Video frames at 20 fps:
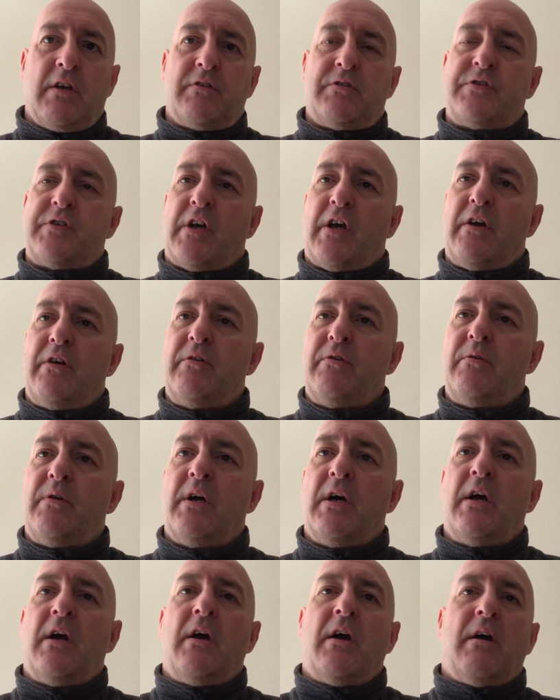
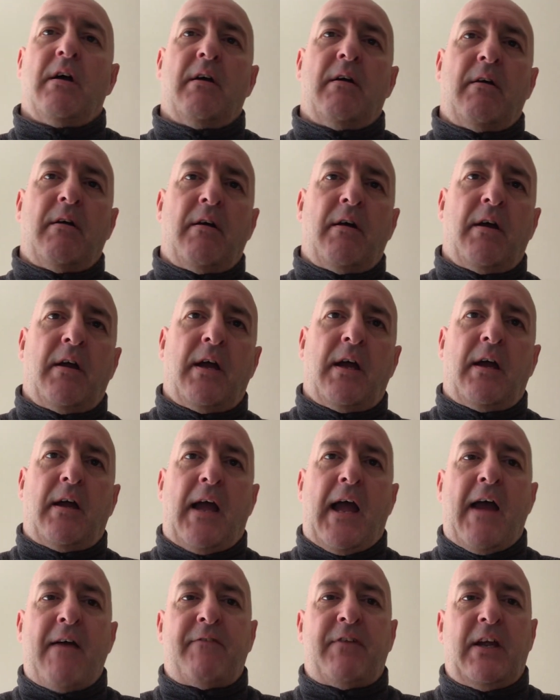So
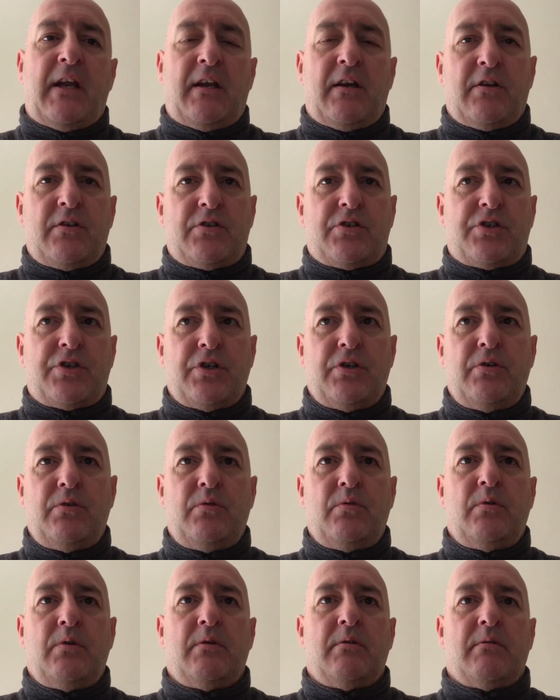having
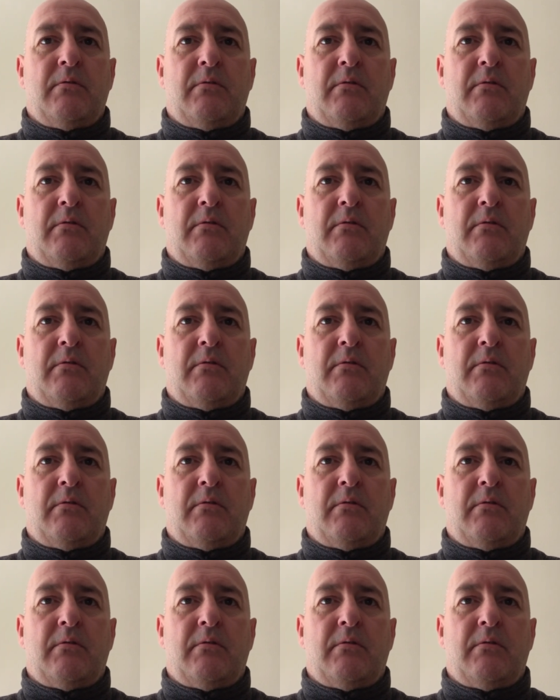2